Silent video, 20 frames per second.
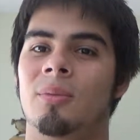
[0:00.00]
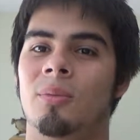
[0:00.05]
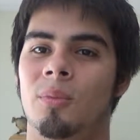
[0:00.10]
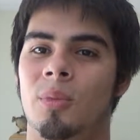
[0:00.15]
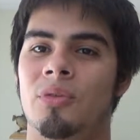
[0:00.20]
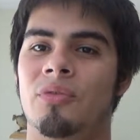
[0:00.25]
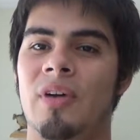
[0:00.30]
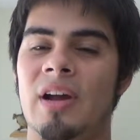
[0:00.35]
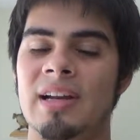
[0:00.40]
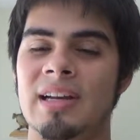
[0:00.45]

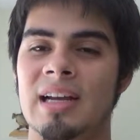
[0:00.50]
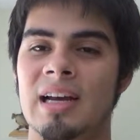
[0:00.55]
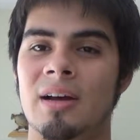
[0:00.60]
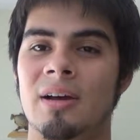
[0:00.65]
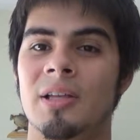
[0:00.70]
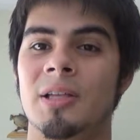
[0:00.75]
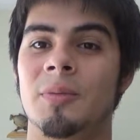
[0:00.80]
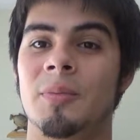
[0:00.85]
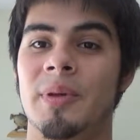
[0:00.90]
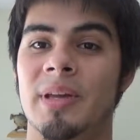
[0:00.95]
we find
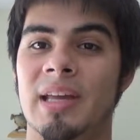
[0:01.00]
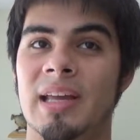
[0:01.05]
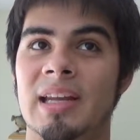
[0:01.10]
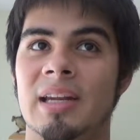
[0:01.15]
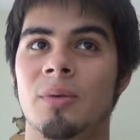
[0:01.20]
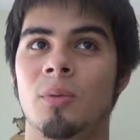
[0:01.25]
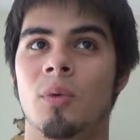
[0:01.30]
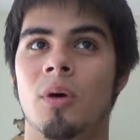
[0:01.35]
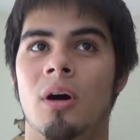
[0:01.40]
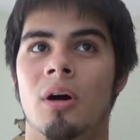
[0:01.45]
out in the
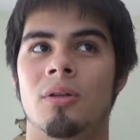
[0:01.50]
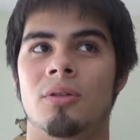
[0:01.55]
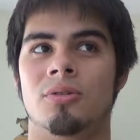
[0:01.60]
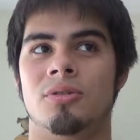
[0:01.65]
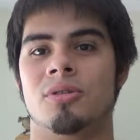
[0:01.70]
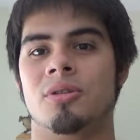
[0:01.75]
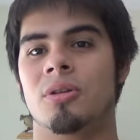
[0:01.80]
beginning what all those